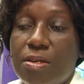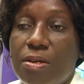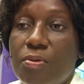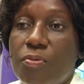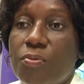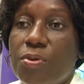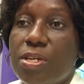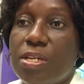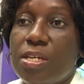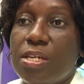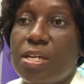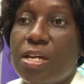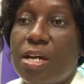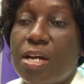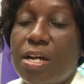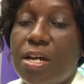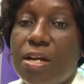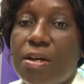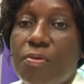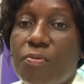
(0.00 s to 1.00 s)
We,
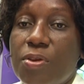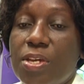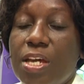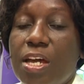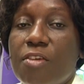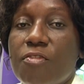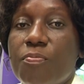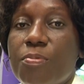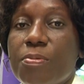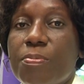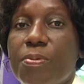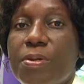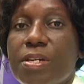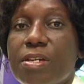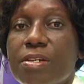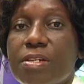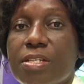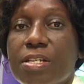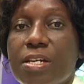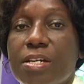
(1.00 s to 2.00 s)
uh, we have
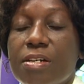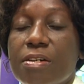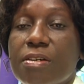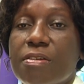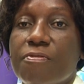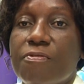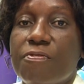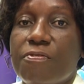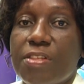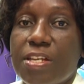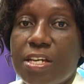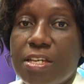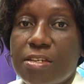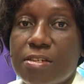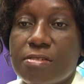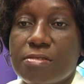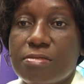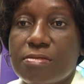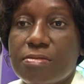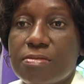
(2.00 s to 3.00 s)
prepared a
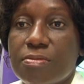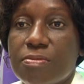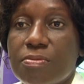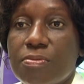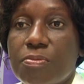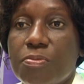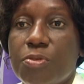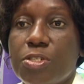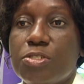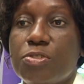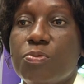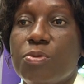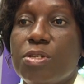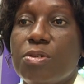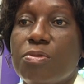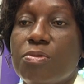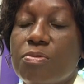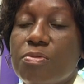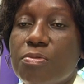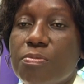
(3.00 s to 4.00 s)
flyer which we
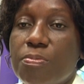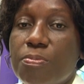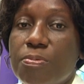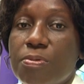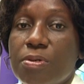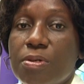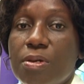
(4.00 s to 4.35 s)
hope